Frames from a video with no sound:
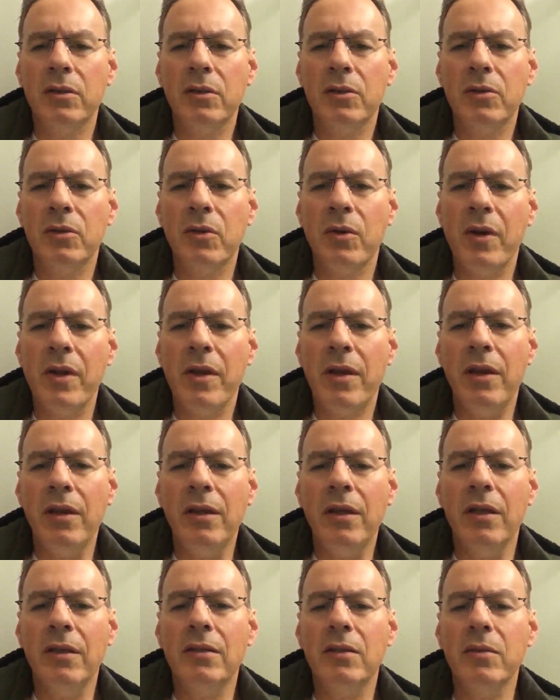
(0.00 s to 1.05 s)
So I think
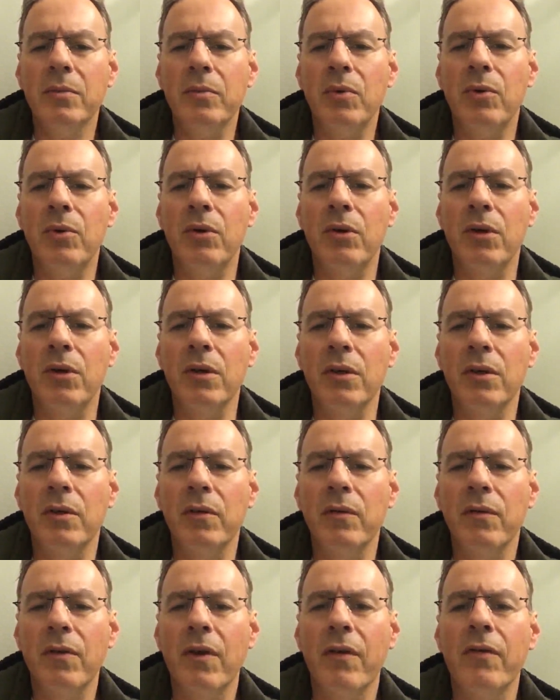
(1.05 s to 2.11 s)
that's important
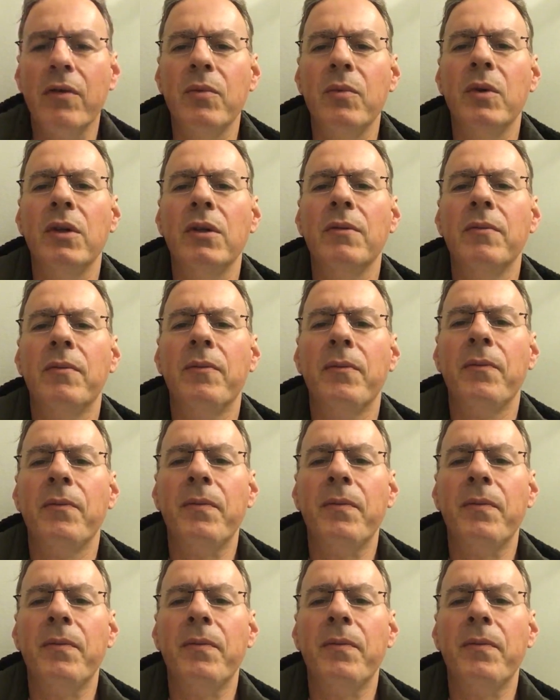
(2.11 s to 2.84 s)
for everyone